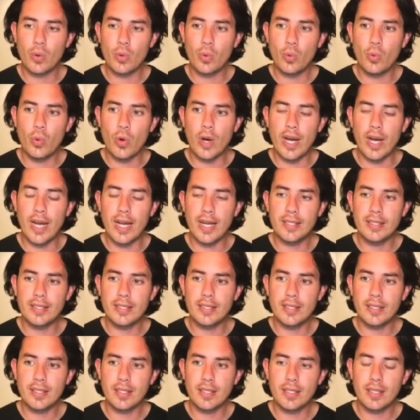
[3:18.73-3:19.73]

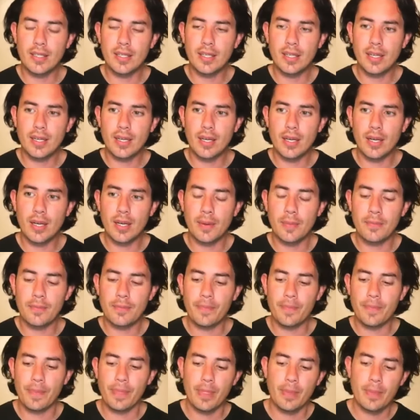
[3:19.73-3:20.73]
what
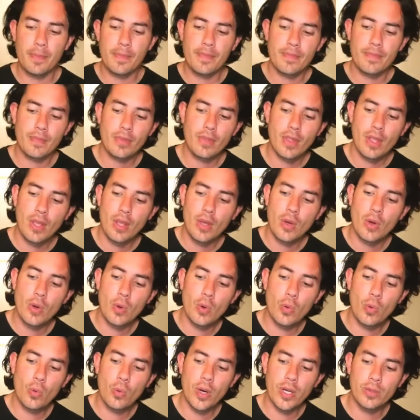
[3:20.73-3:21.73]
um,
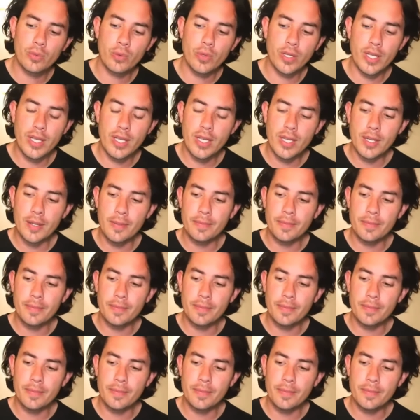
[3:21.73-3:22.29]
what we